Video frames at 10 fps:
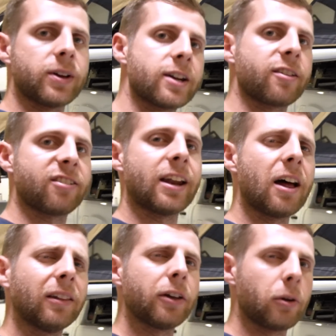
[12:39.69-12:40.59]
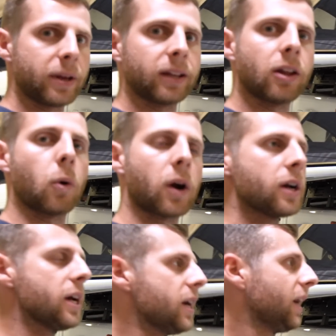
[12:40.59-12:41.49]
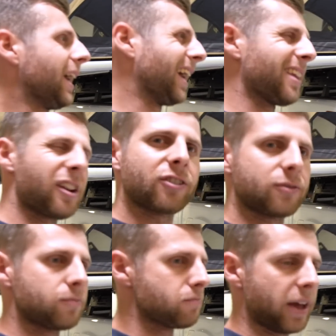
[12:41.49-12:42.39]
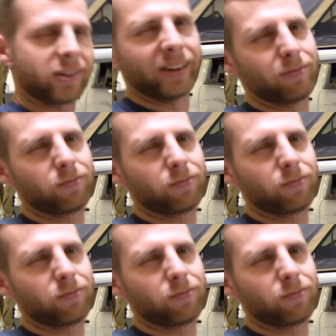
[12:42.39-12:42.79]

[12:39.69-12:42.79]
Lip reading: It does sit a little bit lower, and that just makes it